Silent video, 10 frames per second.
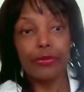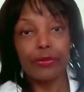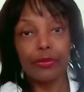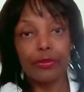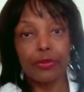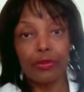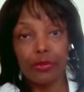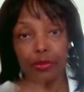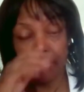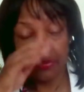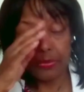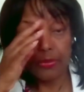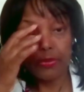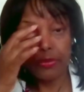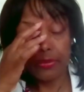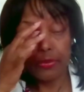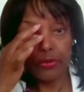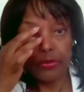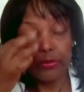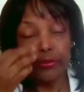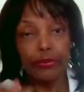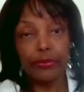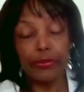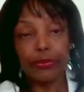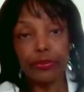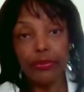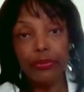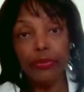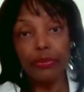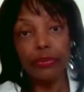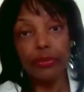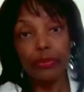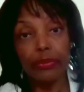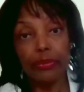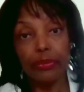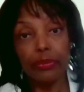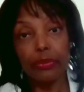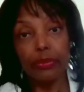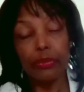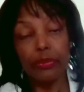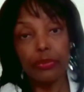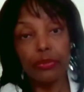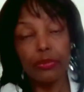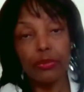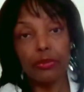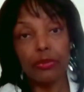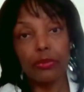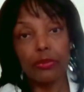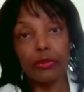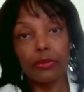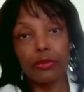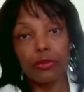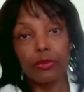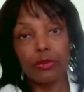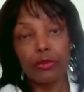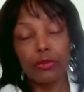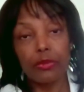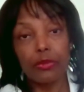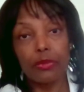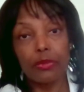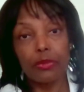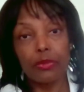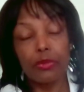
(not speaking)